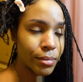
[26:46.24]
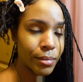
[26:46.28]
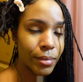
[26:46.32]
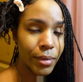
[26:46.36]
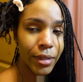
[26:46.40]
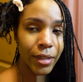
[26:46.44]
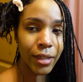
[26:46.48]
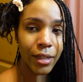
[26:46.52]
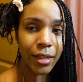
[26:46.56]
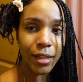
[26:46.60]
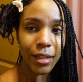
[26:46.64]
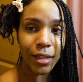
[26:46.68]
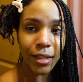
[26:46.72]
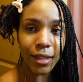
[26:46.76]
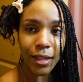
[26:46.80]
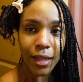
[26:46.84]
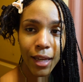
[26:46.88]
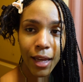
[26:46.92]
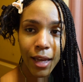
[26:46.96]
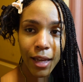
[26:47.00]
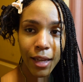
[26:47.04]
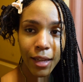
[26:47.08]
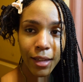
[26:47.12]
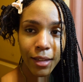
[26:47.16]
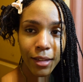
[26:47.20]
But
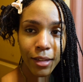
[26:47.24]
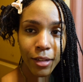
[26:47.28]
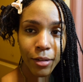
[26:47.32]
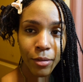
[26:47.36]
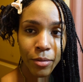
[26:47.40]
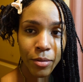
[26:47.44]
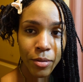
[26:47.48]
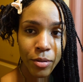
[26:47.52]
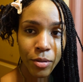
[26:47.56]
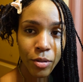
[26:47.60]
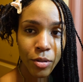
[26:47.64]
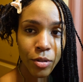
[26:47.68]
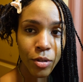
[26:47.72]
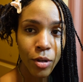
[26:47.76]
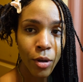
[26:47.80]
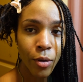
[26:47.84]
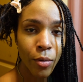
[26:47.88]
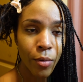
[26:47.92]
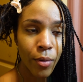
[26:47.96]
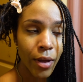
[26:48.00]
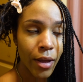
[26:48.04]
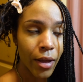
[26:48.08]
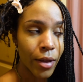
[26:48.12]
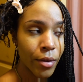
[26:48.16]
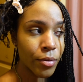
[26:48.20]
yeah, there was no
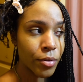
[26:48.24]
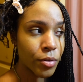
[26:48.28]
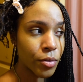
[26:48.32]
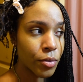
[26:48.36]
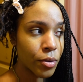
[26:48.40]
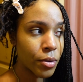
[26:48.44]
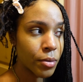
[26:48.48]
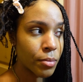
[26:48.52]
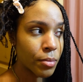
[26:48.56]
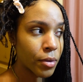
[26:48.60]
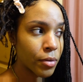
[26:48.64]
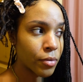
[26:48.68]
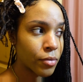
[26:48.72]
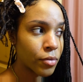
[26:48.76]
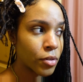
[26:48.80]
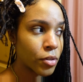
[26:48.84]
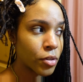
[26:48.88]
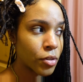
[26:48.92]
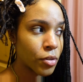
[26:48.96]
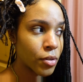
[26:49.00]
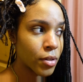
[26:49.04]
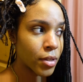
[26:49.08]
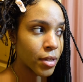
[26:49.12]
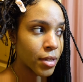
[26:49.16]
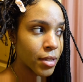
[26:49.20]
way I was going to be able to
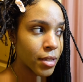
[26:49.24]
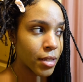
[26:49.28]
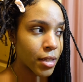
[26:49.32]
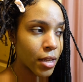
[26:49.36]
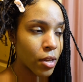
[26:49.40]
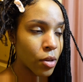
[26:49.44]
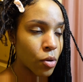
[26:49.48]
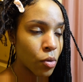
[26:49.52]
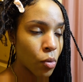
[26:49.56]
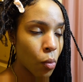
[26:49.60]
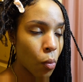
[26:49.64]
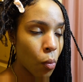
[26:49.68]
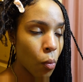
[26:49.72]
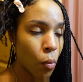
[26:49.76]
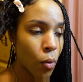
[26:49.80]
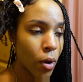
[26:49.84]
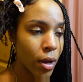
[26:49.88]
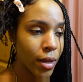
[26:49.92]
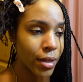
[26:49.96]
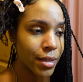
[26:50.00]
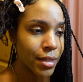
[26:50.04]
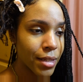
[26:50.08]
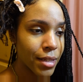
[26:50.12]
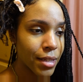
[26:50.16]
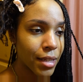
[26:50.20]
do this in
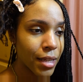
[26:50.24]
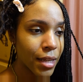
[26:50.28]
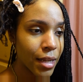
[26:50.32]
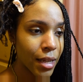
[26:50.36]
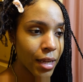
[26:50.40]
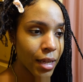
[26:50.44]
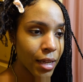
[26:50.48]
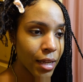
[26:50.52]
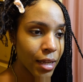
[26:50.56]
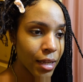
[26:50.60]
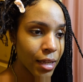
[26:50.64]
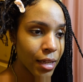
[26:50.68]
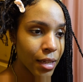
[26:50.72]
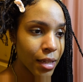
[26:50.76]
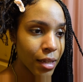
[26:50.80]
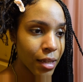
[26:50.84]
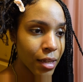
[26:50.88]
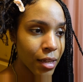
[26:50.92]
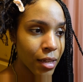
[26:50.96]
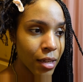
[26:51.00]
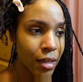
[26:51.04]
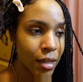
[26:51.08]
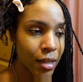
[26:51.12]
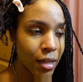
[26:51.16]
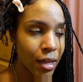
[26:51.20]
one sitting.
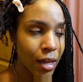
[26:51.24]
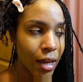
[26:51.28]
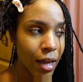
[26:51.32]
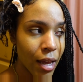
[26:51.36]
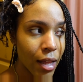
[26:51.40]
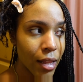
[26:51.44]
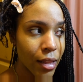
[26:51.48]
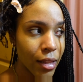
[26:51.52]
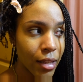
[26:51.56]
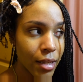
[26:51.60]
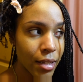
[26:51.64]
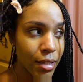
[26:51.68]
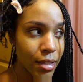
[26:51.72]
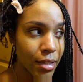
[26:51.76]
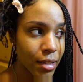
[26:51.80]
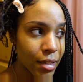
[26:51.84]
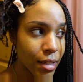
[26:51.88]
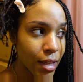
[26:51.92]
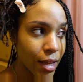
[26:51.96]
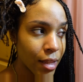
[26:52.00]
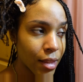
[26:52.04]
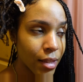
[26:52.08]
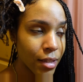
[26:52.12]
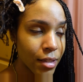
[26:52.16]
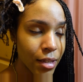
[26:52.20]
At least
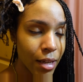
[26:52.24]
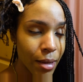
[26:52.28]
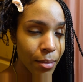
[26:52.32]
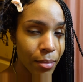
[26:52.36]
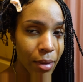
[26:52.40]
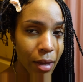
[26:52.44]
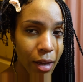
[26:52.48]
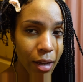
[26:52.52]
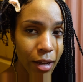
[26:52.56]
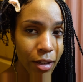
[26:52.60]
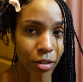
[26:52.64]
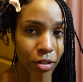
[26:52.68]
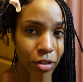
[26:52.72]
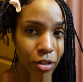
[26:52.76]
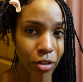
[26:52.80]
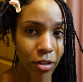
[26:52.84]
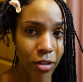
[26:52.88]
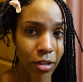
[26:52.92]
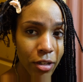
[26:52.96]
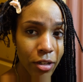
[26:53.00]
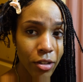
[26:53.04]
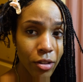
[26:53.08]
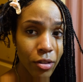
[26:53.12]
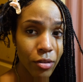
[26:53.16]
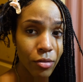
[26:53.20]
at the time that I
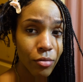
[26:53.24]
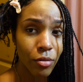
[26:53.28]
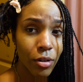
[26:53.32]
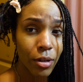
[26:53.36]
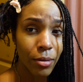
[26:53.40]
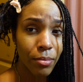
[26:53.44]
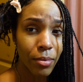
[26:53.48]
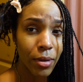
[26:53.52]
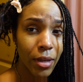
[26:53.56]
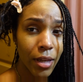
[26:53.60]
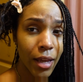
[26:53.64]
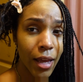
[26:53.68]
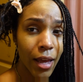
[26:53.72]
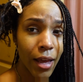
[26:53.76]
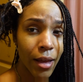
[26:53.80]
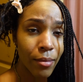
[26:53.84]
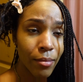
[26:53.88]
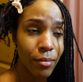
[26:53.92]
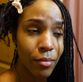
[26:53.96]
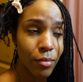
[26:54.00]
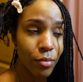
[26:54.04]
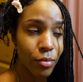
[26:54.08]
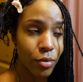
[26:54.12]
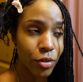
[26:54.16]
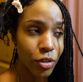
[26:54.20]
started, 3
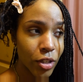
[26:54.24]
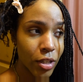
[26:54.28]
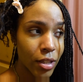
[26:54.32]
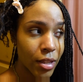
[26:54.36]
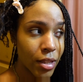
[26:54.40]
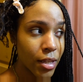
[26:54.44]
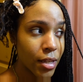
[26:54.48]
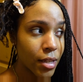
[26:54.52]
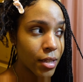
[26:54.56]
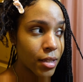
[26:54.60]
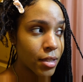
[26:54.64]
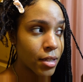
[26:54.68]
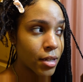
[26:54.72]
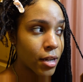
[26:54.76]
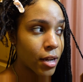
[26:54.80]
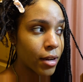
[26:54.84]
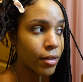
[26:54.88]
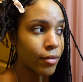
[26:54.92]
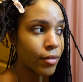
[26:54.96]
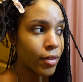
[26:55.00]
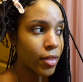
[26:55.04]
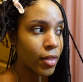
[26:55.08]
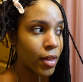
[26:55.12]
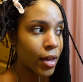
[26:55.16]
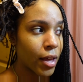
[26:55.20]
p.m., which I think is not
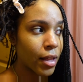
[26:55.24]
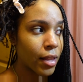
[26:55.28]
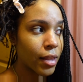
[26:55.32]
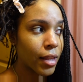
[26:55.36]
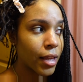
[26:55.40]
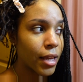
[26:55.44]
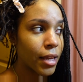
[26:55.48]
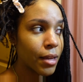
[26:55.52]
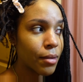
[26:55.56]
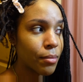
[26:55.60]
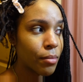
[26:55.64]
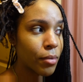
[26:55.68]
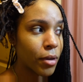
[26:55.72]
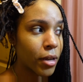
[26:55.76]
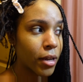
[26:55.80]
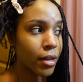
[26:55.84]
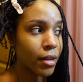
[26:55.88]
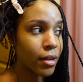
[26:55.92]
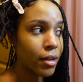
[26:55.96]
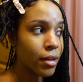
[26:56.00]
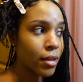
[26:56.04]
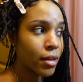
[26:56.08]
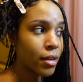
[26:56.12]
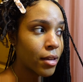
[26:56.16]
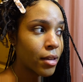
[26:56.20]
even that late, but
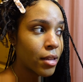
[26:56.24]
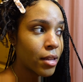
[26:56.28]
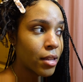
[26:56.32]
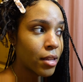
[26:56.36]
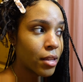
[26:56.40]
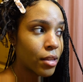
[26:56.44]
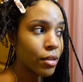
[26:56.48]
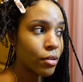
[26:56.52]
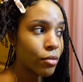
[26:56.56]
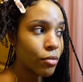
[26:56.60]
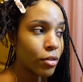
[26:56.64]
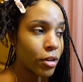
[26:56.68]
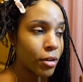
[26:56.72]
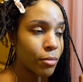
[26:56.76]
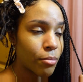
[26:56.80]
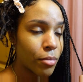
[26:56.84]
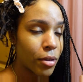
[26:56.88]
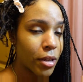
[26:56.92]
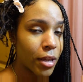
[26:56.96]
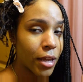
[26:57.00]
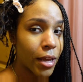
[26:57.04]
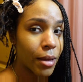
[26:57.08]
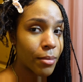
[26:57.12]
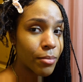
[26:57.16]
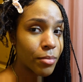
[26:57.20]
3
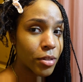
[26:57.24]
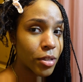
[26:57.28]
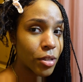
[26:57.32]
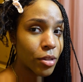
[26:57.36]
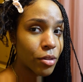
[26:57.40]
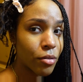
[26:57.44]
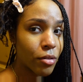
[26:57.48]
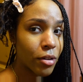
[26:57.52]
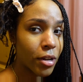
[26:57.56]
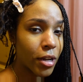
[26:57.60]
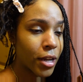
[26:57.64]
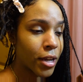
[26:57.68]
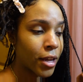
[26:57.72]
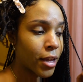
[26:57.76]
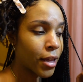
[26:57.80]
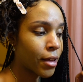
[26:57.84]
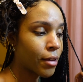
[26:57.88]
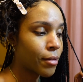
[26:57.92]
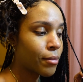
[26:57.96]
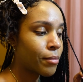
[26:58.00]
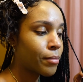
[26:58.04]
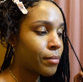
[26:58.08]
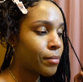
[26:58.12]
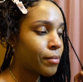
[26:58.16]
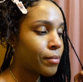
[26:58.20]
p.m. to 3
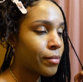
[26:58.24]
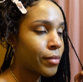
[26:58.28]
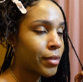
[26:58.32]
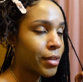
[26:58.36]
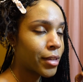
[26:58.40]
a.m.